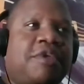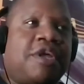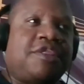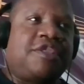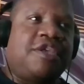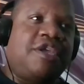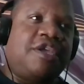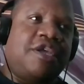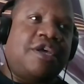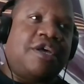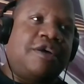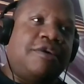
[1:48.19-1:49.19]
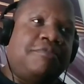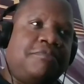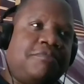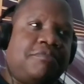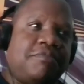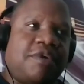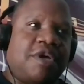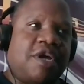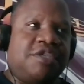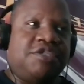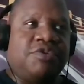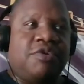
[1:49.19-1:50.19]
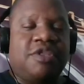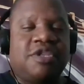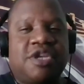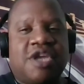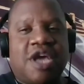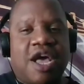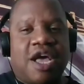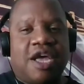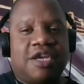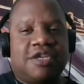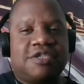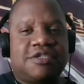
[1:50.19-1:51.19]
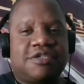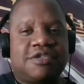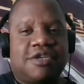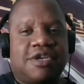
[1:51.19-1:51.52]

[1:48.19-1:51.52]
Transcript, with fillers: think I joined the guys